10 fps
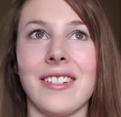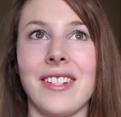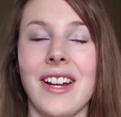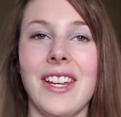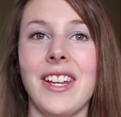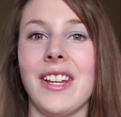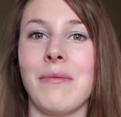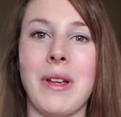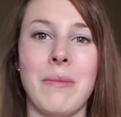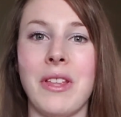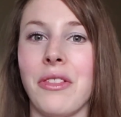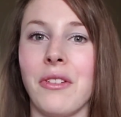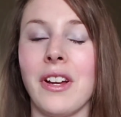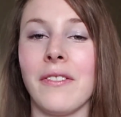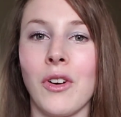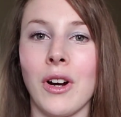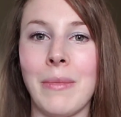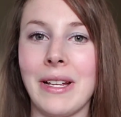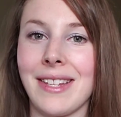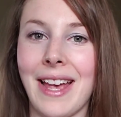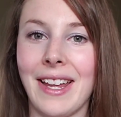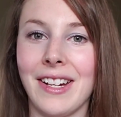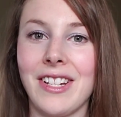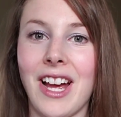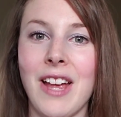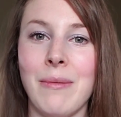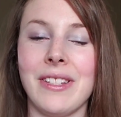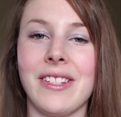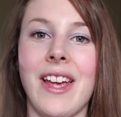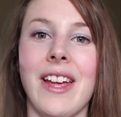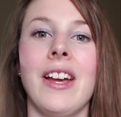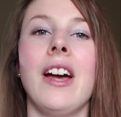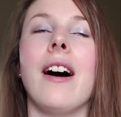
studying maybe 3 or 4 months ahead of time and say,